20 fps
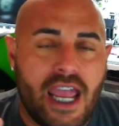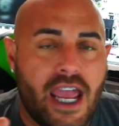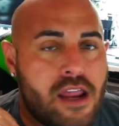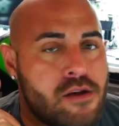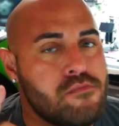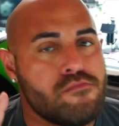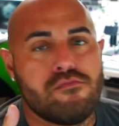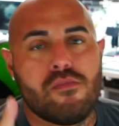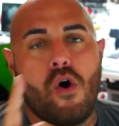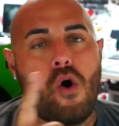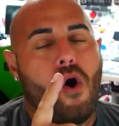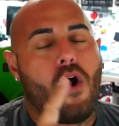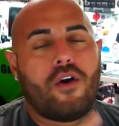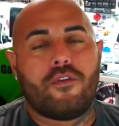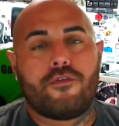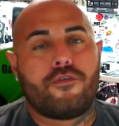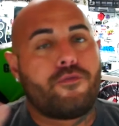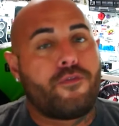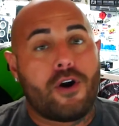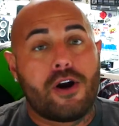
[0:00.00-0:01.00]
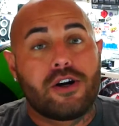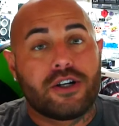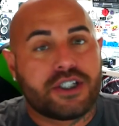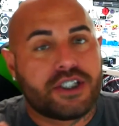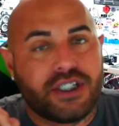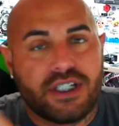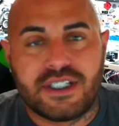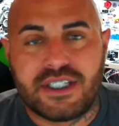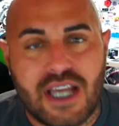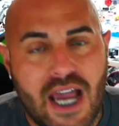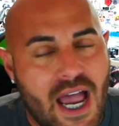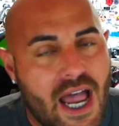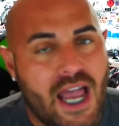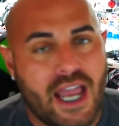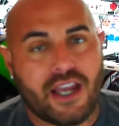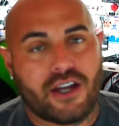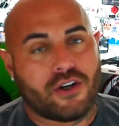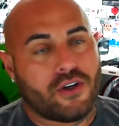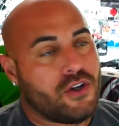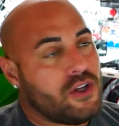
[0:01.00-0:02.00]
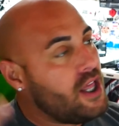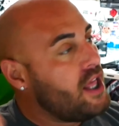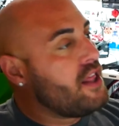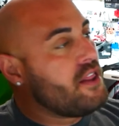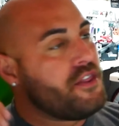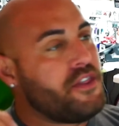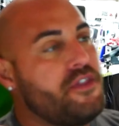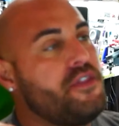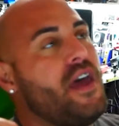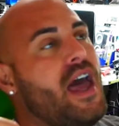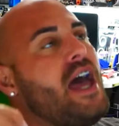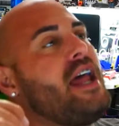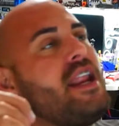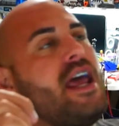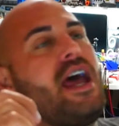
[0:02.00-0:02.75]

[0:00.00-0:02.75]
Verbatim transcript: and more versatile than